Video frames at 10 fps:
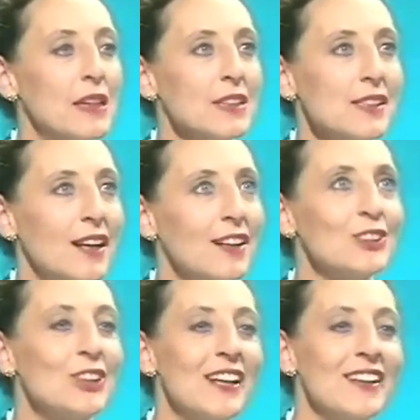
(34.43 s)
but
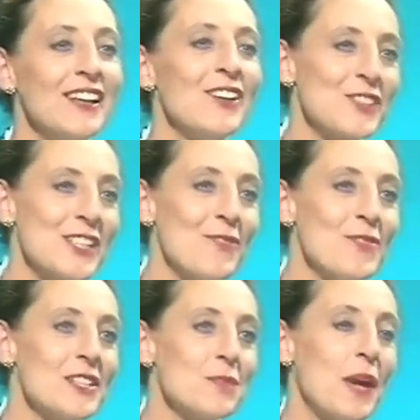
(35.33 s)
I'll try and think of
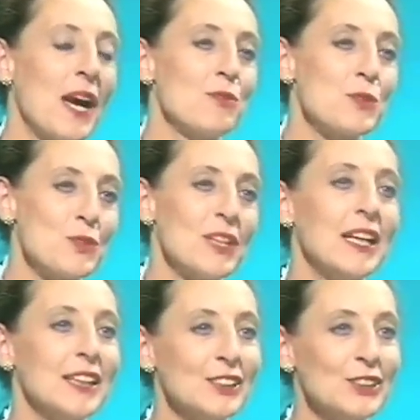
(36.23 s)
some that perhaps would
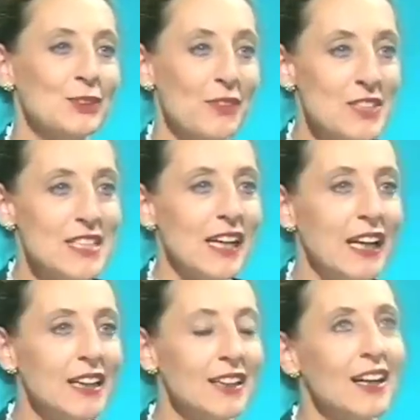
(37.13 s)
relate to every
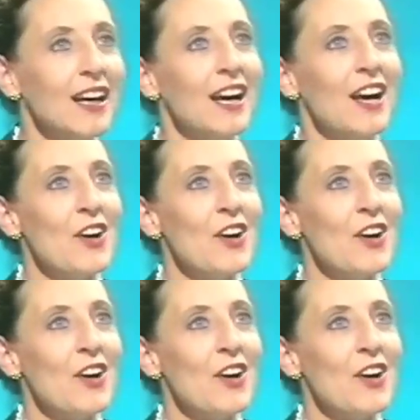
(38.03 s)
day. Mm -hmm.